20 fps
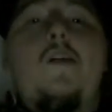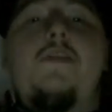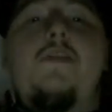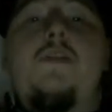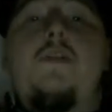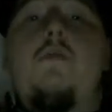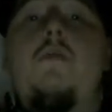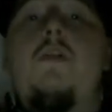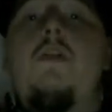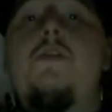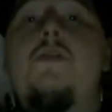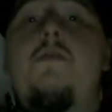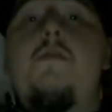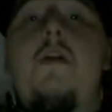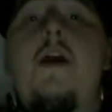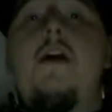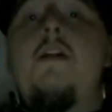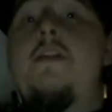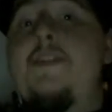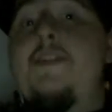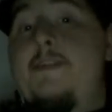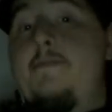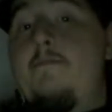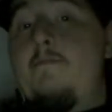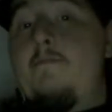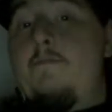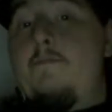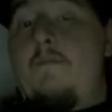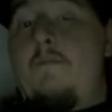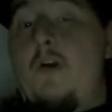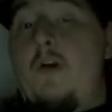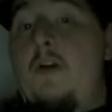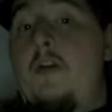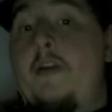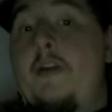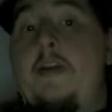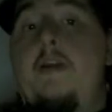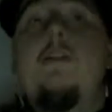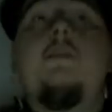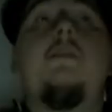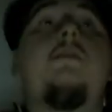Sir Walter Raleigh's burley.